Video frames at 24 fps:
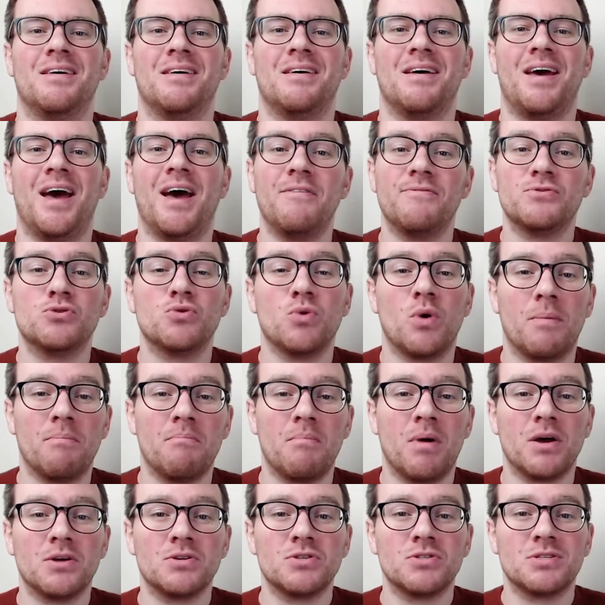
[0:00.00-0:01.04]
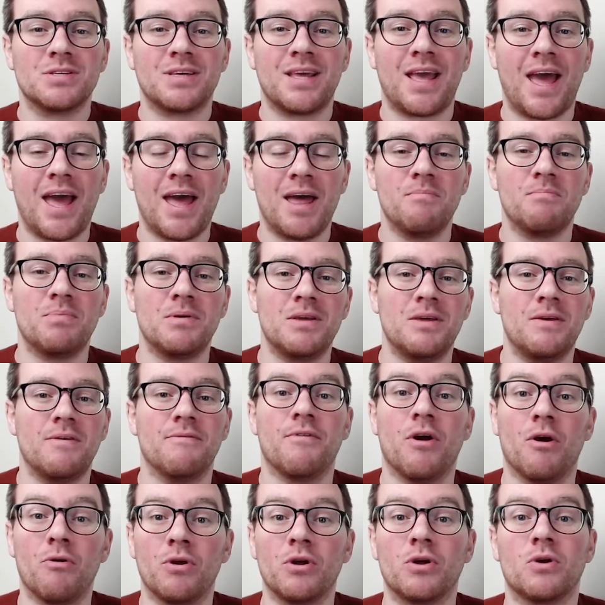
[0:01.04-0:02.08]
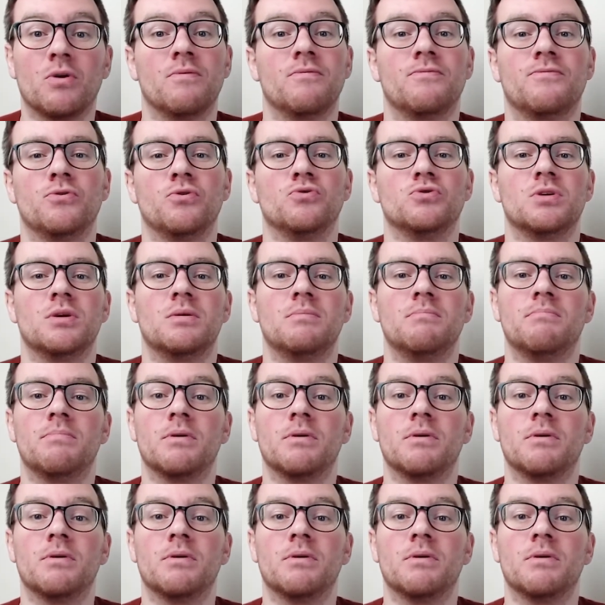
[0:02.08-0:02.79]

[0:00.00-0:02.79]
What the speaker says: Have to and must can be very confusing